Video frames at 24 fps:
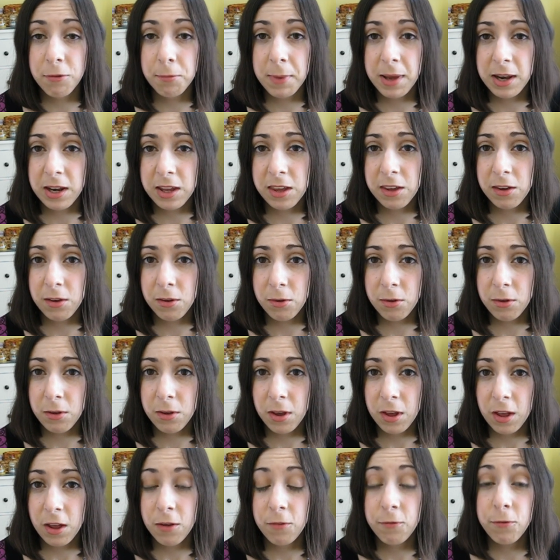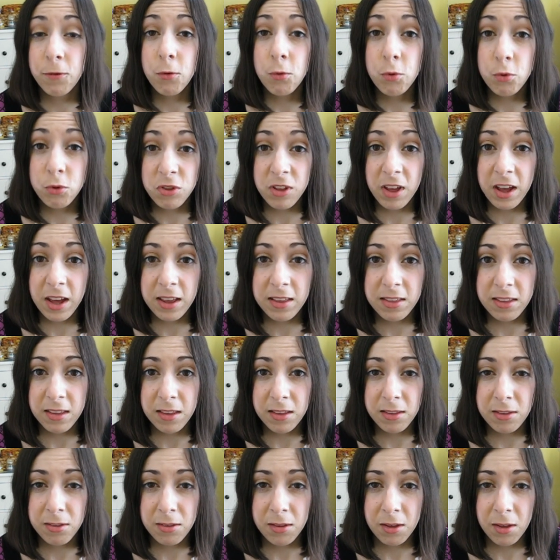Manicure, full
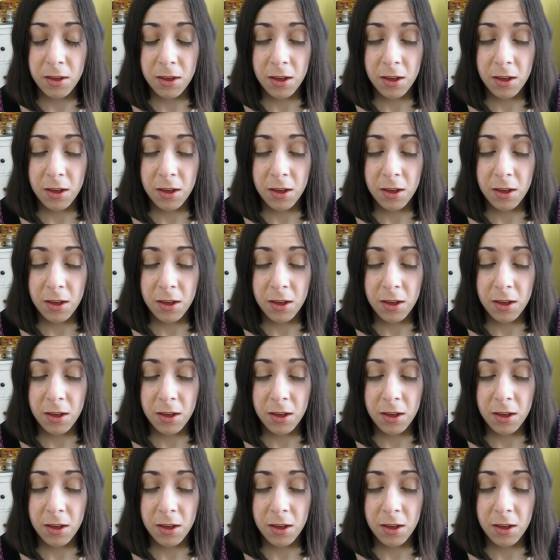sizes,